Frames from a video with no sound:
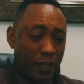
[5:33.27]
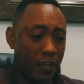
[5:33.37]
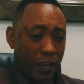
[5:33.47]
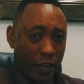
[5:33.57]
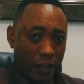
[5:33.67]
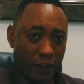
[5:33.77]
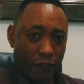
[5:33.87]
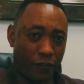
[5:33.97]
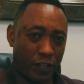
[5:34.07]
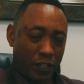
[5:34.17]
had her
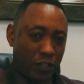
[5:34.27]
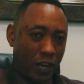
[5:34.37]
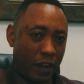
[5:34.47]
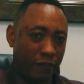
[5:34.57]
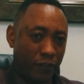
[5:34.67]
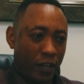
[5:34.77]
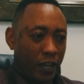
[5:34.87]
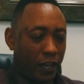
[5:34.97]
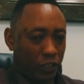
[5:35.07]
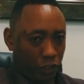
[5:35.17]
first dive,
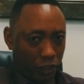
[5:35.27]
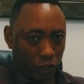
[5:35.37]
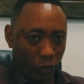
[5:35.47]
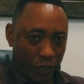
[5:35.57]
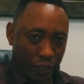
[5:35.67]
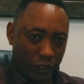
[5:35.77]
and she enjoyed it.